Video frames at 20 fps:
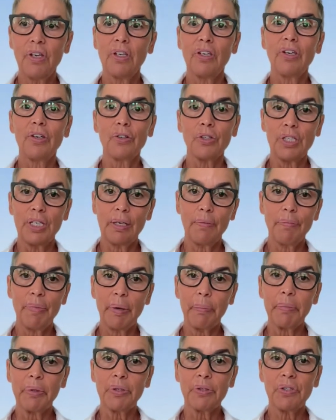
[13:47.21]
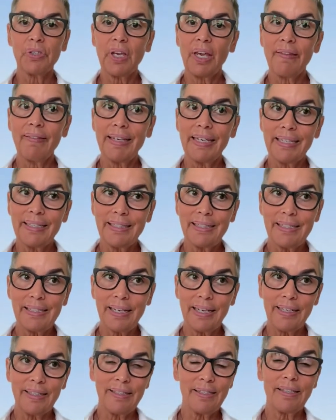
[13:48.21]
your team members, and the
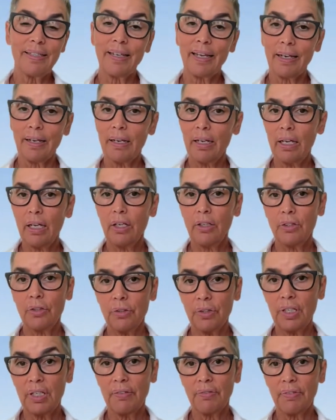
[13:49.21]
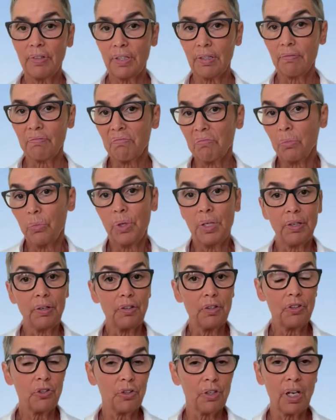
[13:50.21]
insights that you're giving, whether
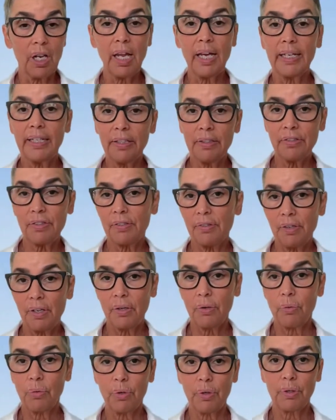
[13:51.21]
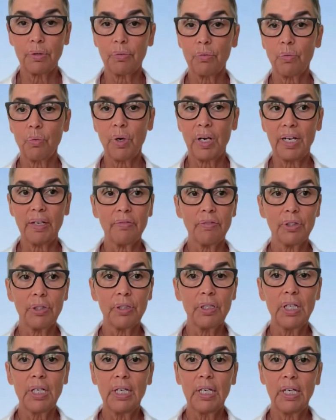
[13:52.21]
it's your clients or whatever,